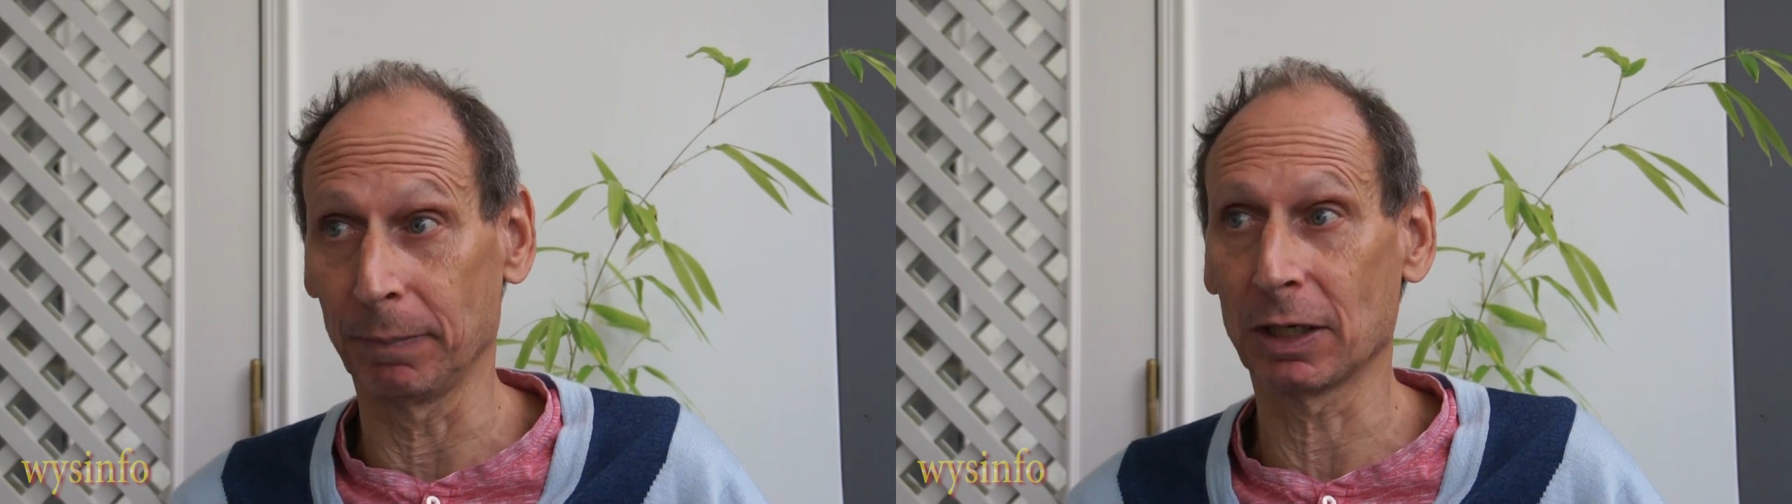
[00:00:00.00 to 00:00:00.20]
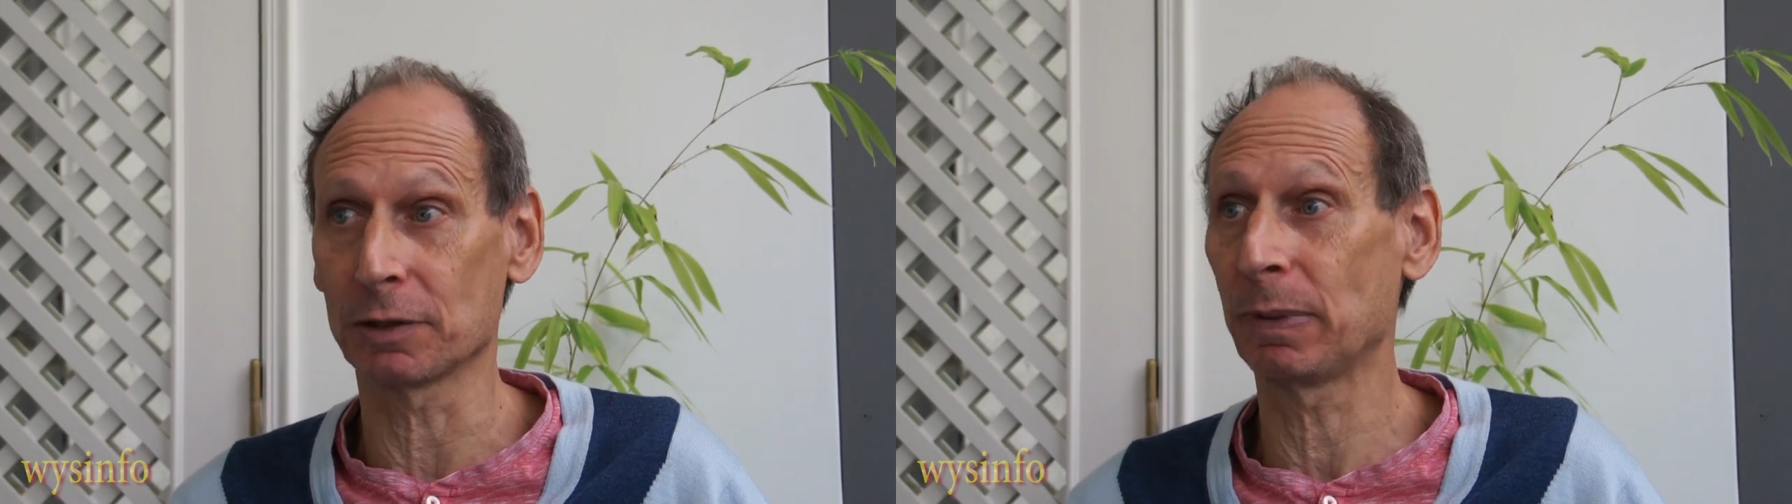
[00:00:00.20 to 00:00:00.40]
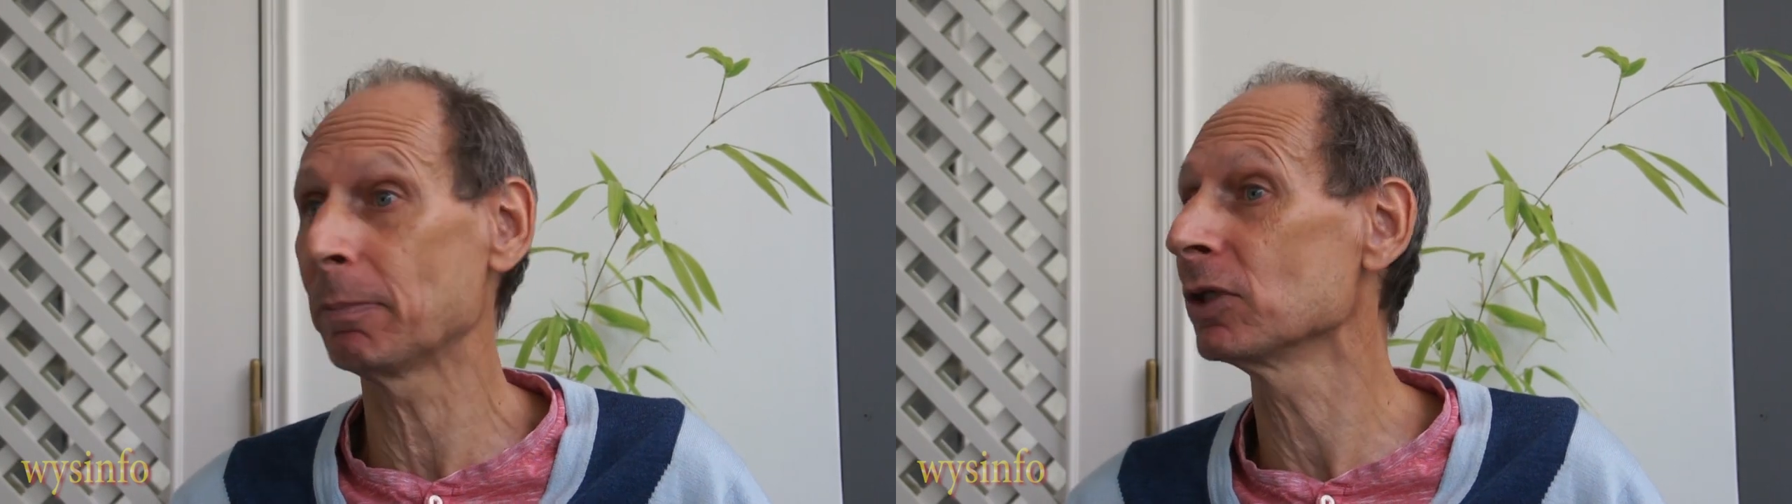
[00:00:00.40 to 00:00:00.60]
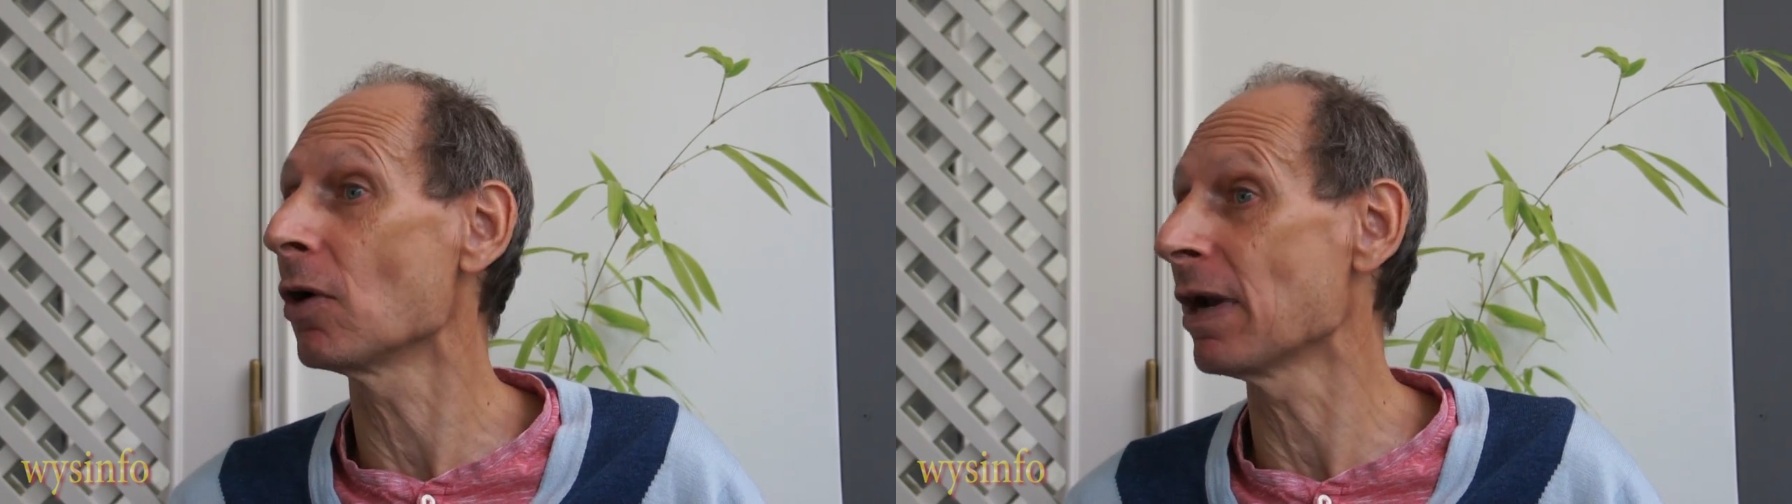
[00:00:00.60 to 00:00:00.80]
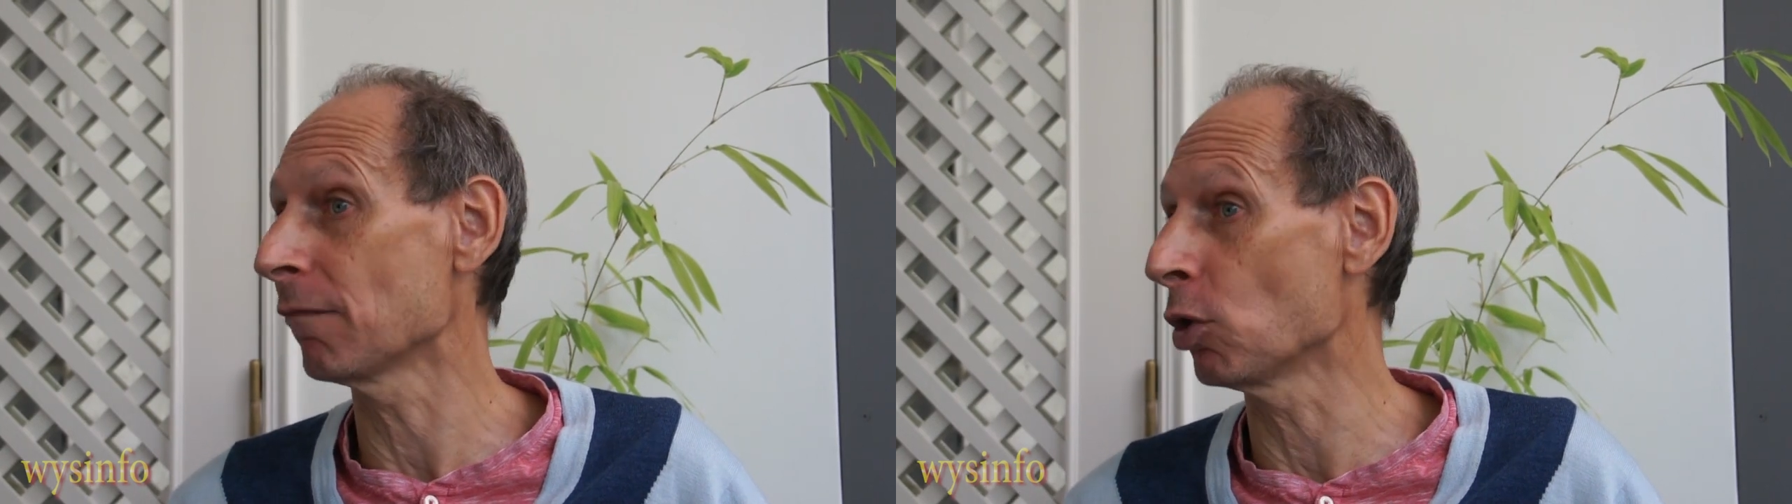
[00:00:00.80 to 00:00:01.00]
because people
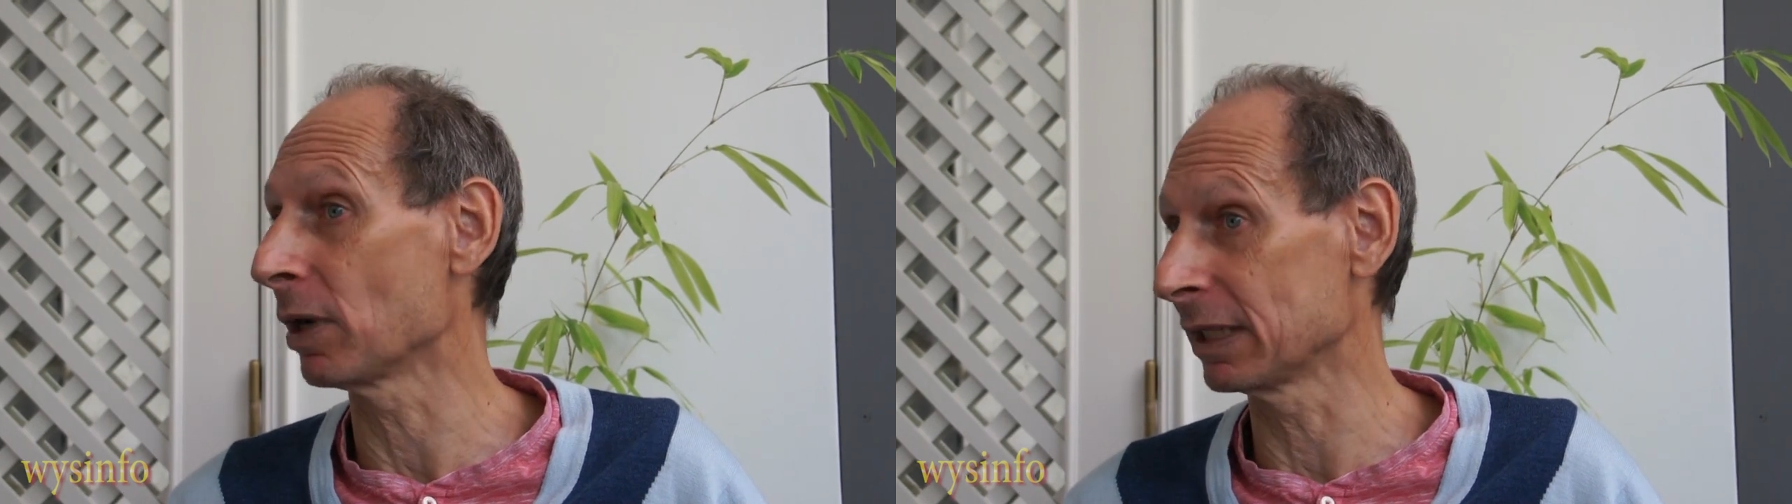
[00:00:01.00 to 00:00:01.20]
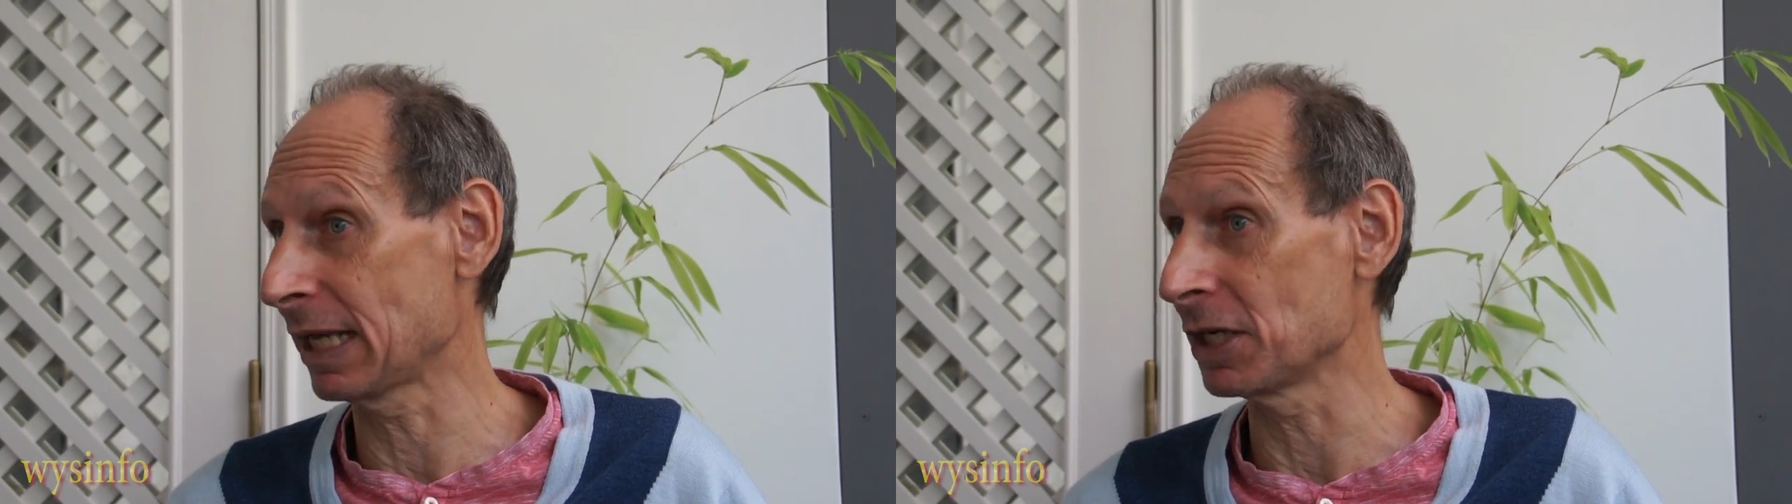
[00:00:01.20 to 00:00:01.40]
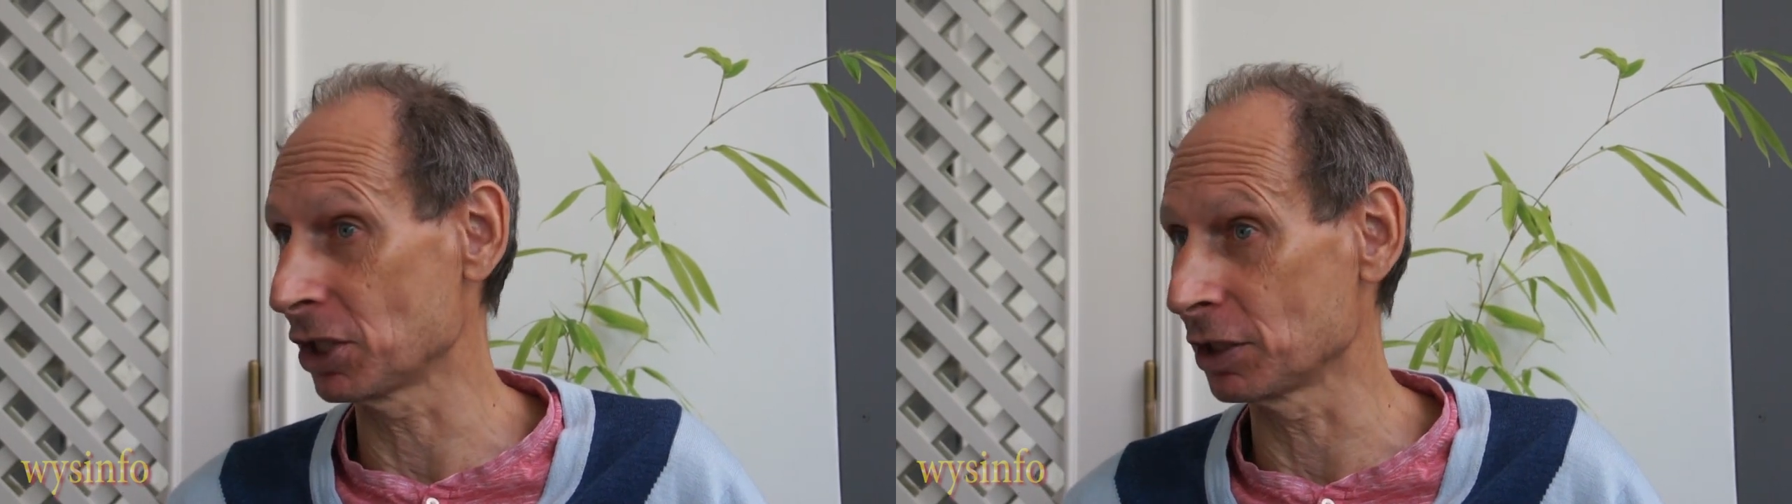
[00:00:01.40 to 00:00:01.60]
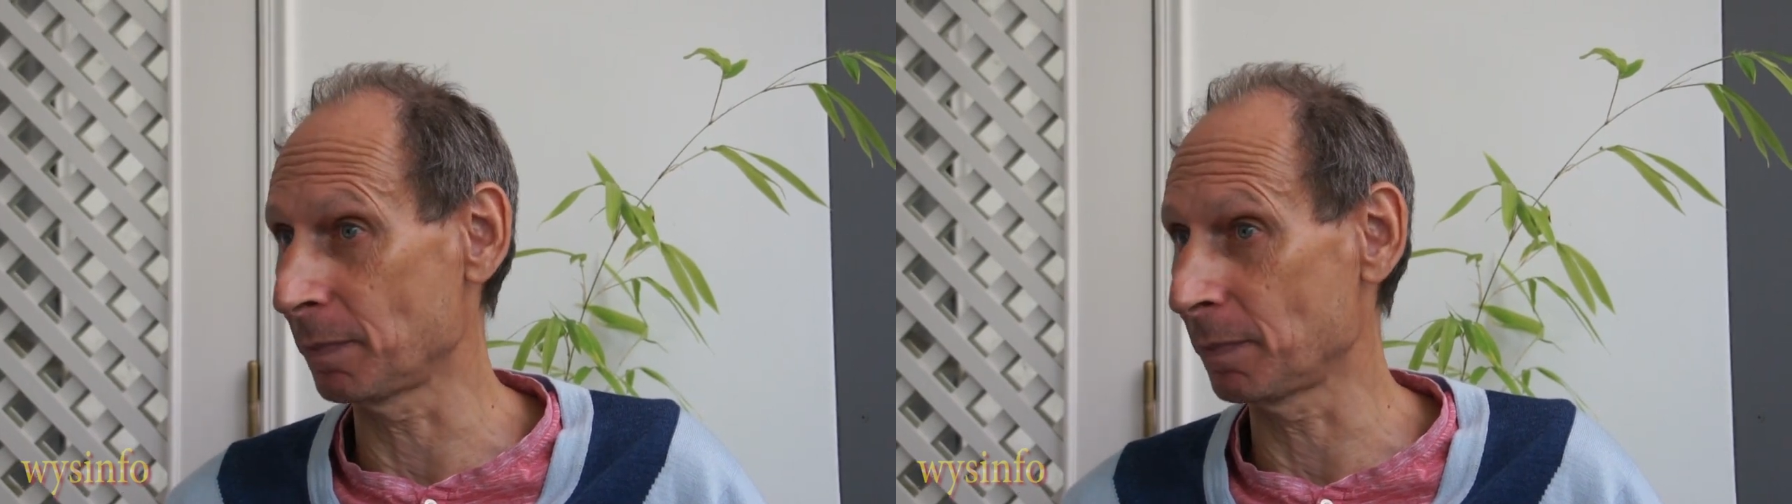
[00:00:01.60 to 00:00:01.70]
don't have long attention